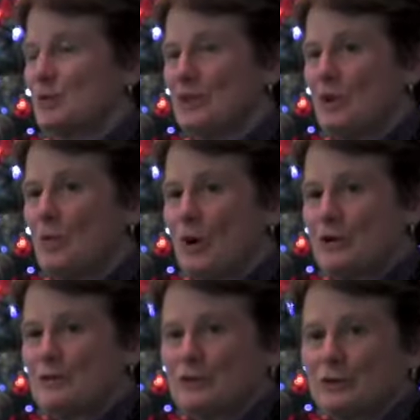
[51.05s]
It's really
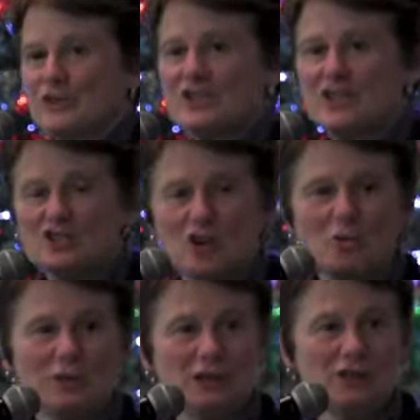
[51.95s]
wonderful to see so
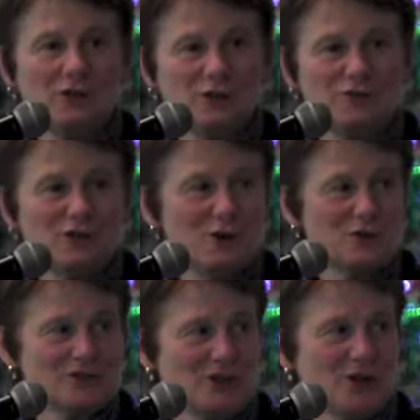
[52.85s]
many new
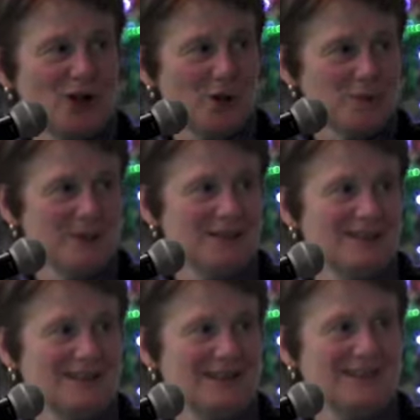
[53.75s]
folks that are
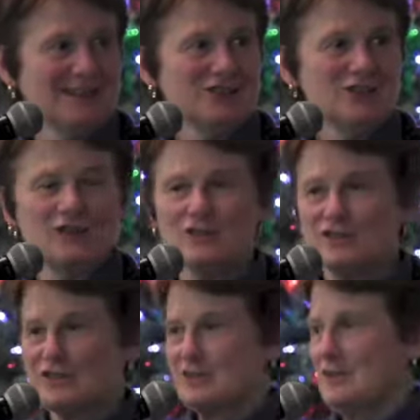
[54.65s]
coming into
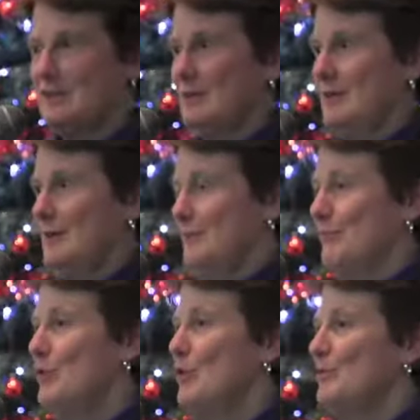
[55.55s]
this
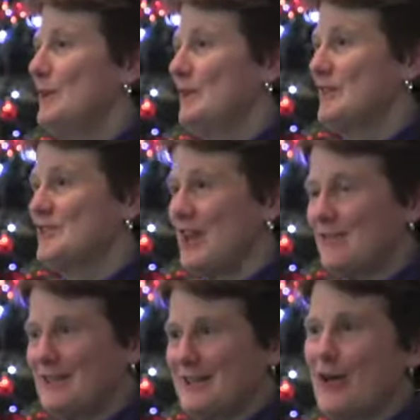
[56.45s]
movement, the
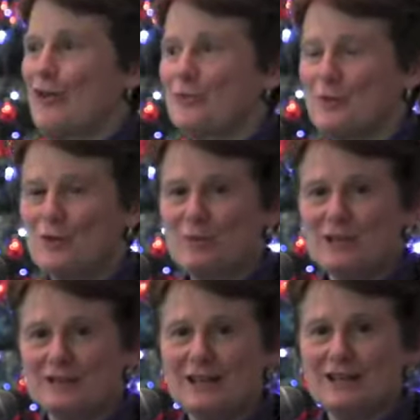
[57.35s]
safety and health
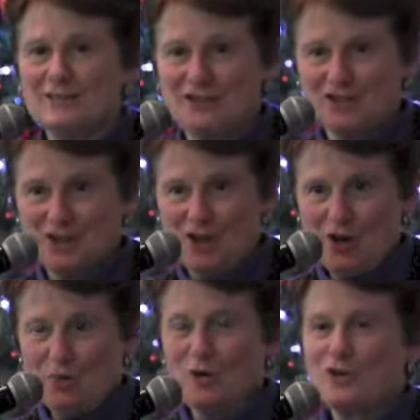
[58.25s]
movement, and this
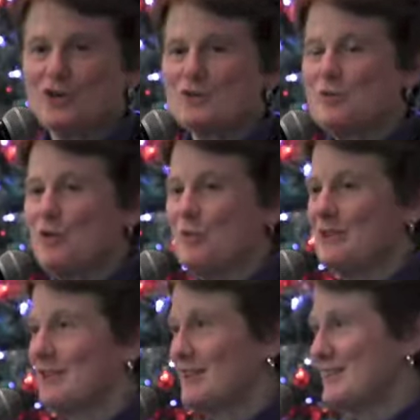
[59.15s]
workers
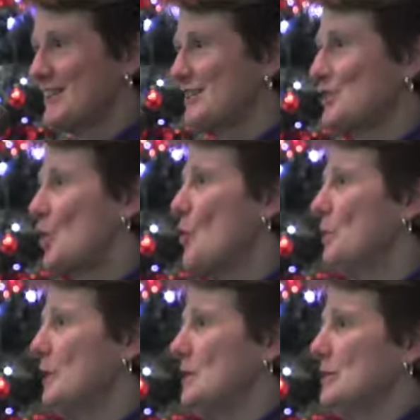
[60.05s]
movement, to see so
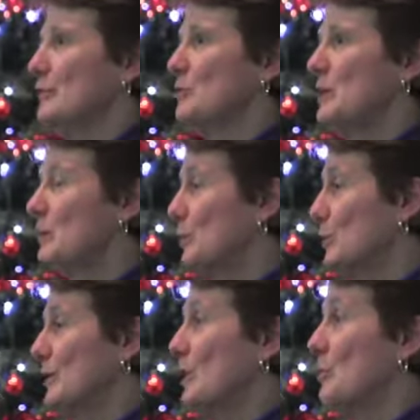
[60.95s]
many different
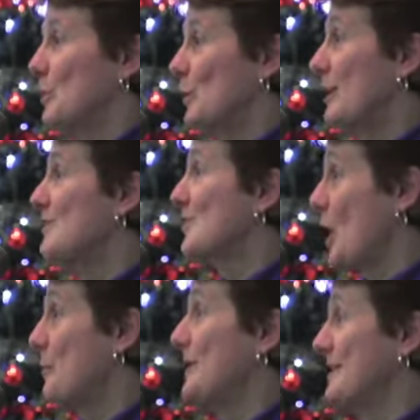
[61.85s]
people and communities
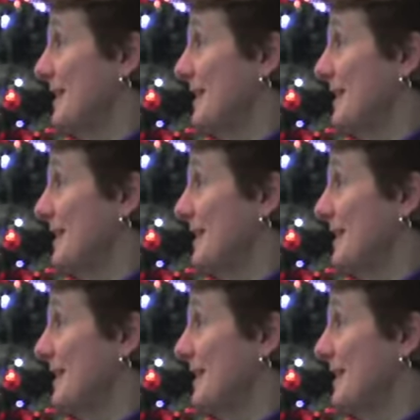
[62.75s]
coming